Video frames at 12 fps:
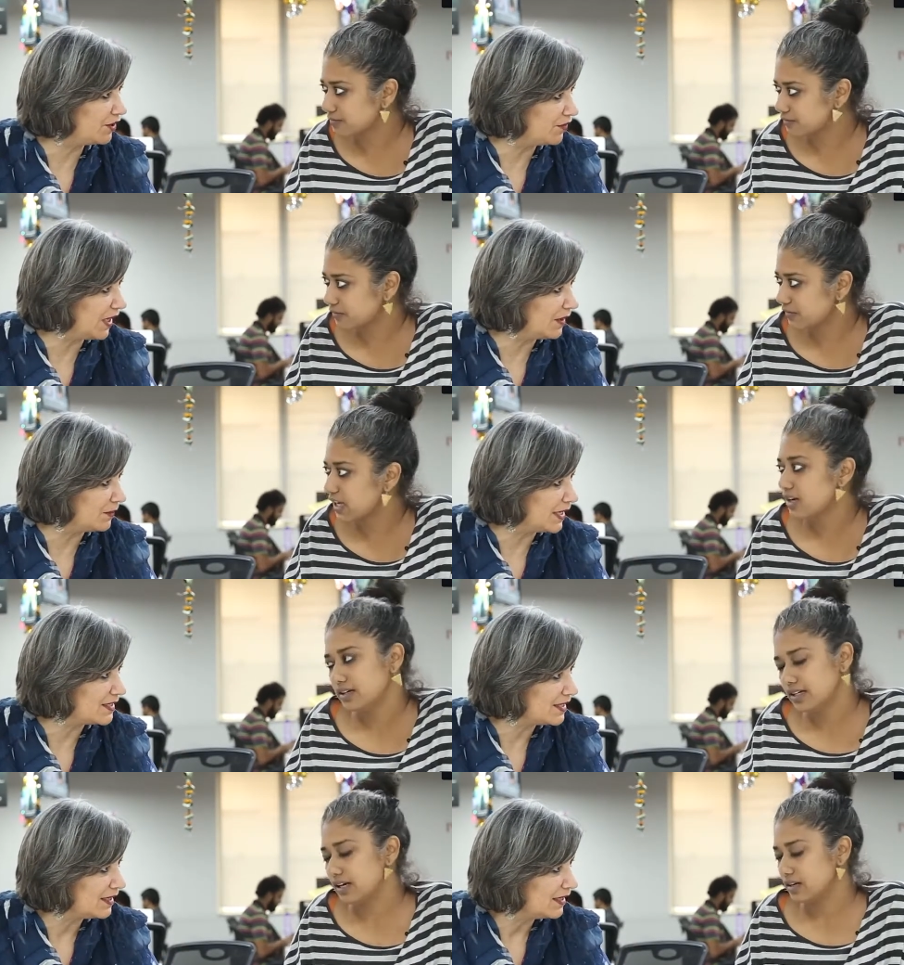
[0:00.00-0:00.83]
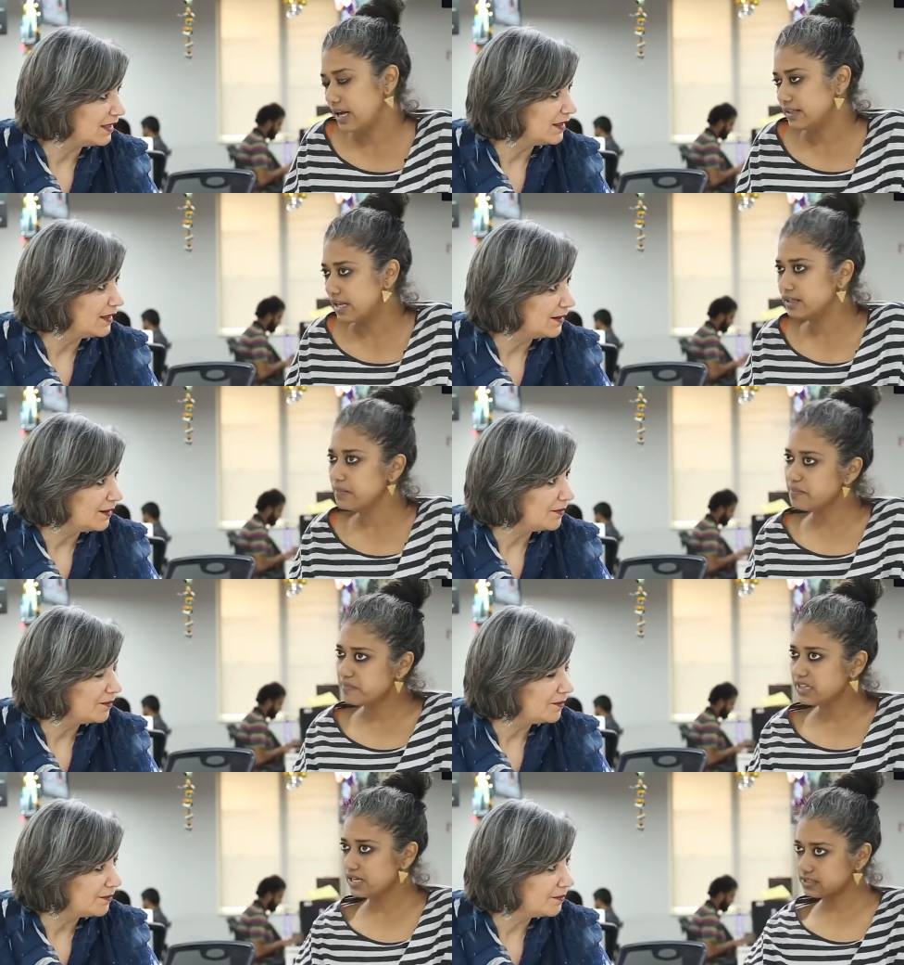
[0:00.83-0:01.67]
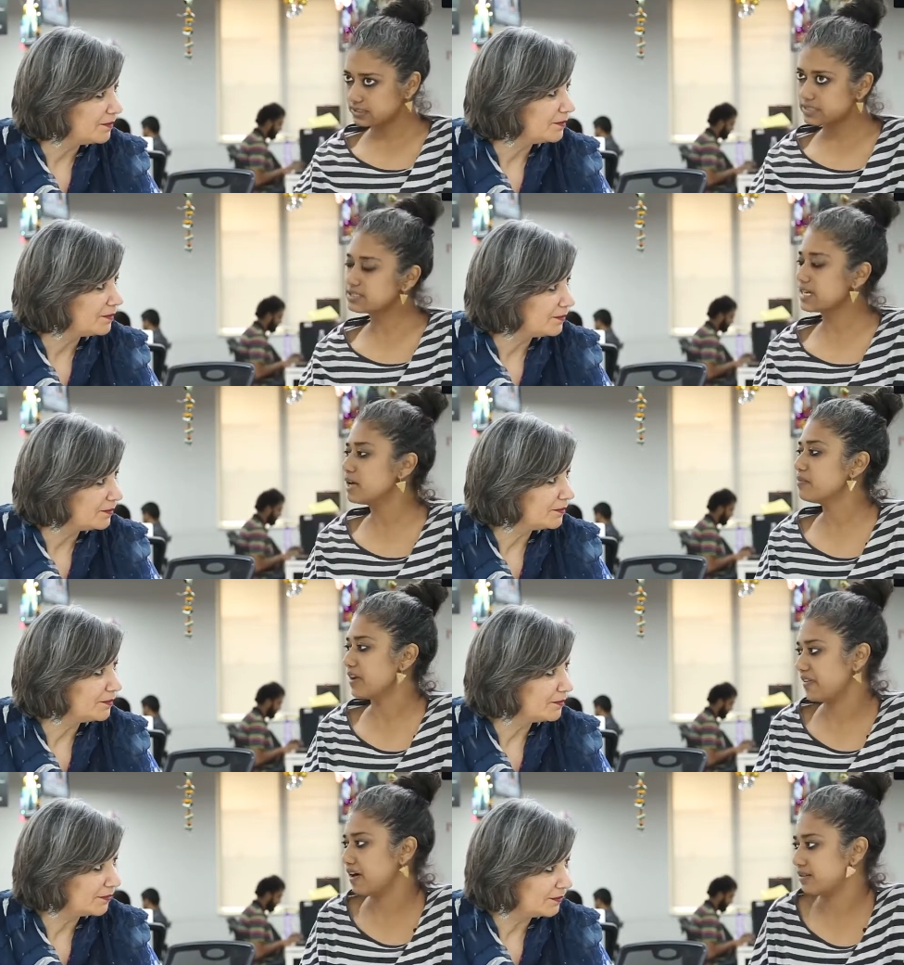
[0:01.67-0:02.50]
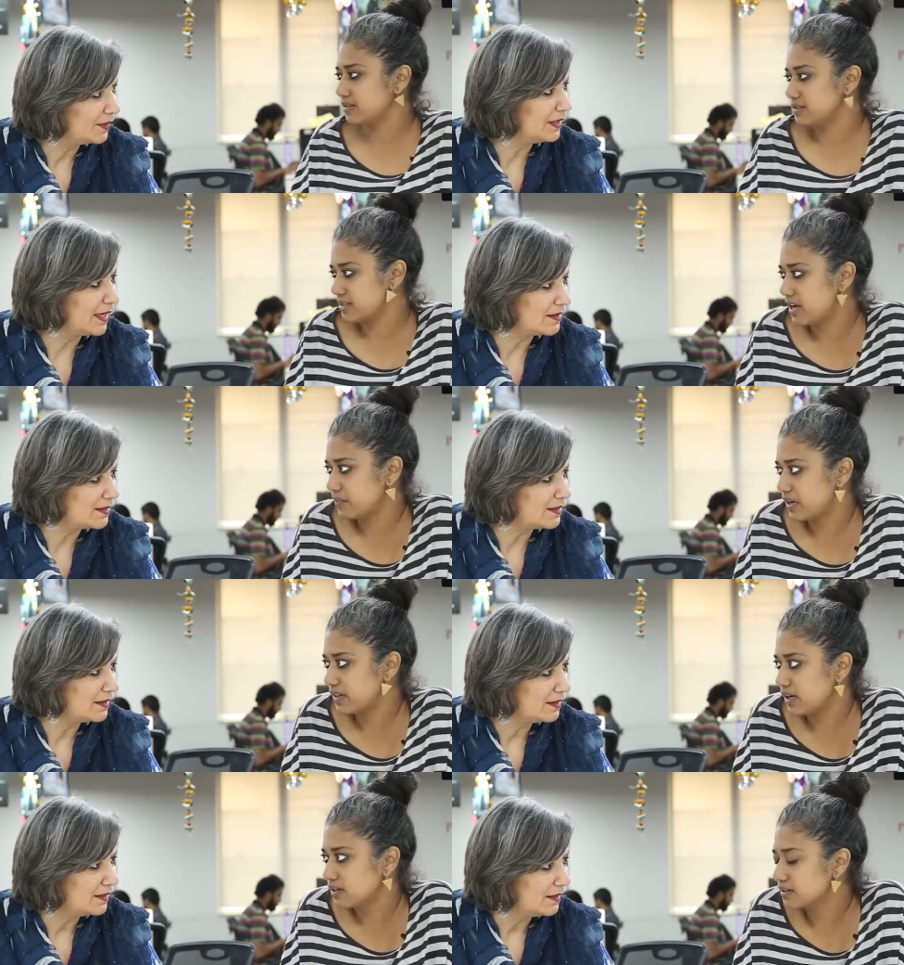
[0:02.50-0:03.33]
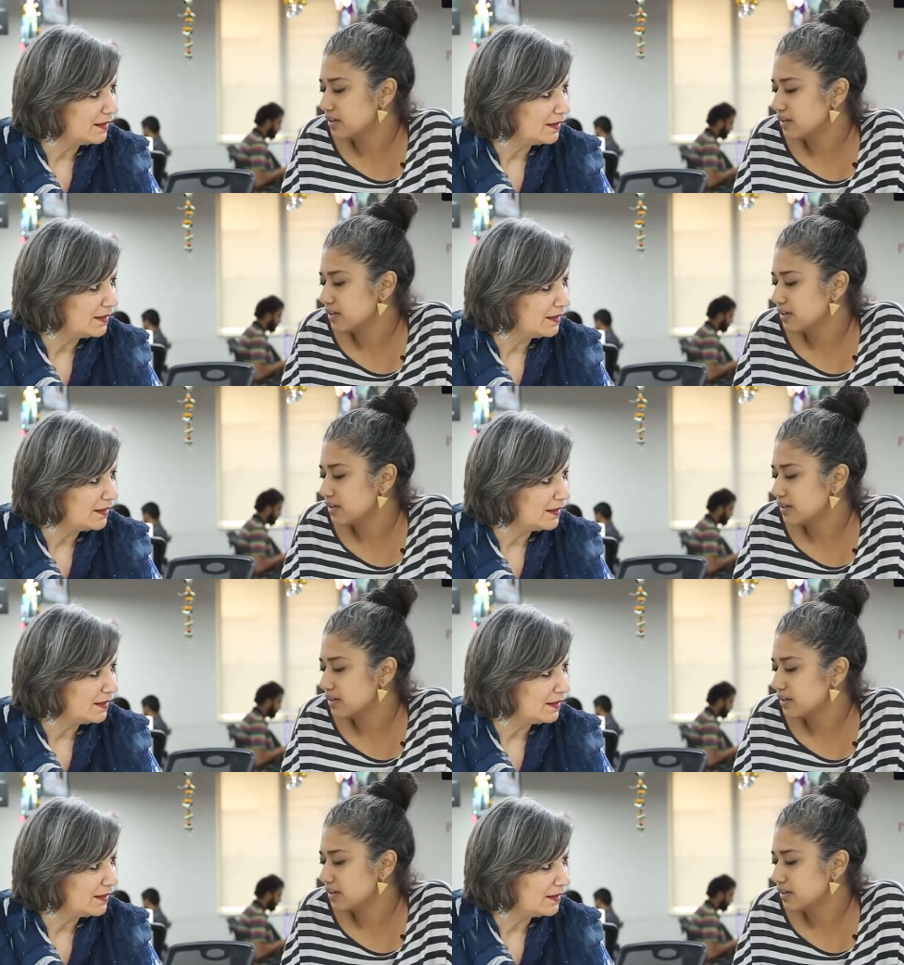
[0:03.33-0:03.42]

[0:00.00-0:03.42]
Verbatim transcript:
Speaker 1: the railways. Yeah, and and they they, they stand by that. They yes. stand by that.